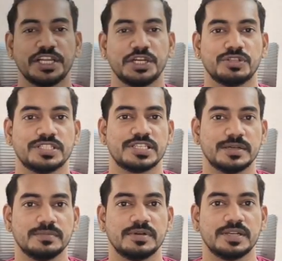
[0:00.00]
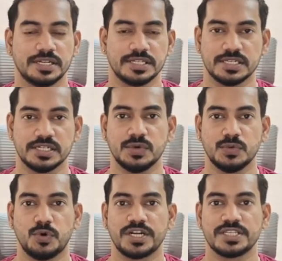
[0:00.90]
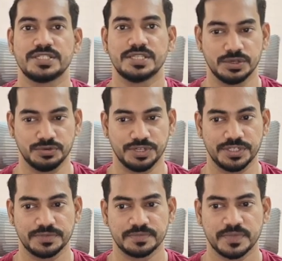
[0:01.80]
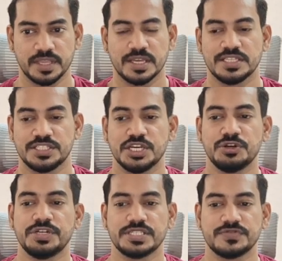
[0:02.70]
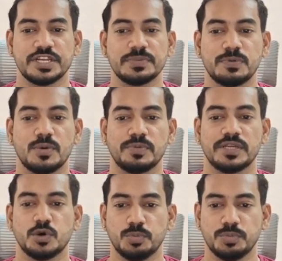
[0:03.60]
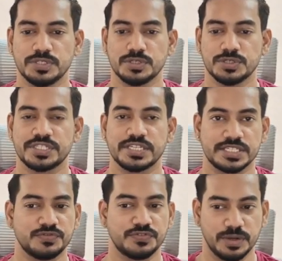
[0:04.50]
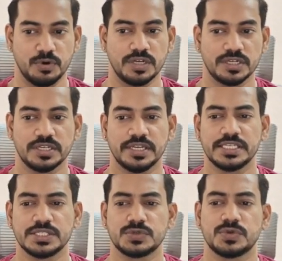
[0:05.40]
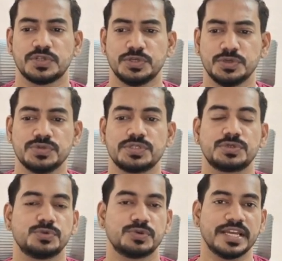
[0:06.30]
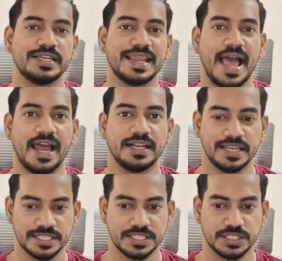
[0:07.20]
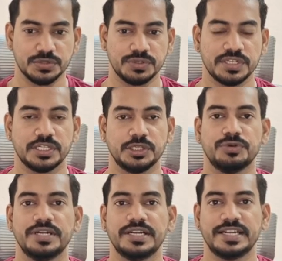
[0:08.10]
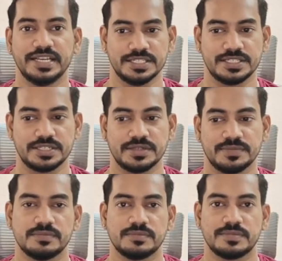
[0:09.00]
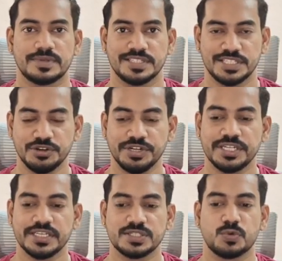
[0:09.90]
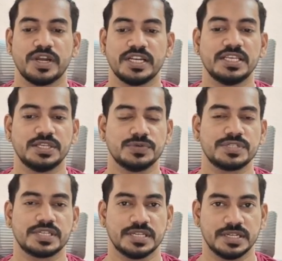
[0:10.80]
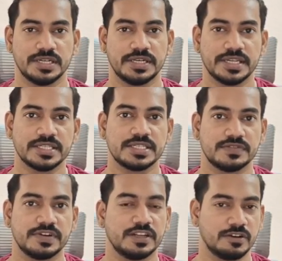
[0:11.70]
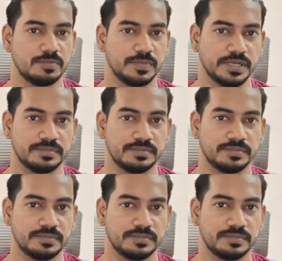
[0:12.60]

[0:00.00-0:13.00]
into the setup, let us learn what is JUnit. JUnit is a very popular open source testing framework. It is used to write and execute unit tests. JUnit is widely used in test-driven development.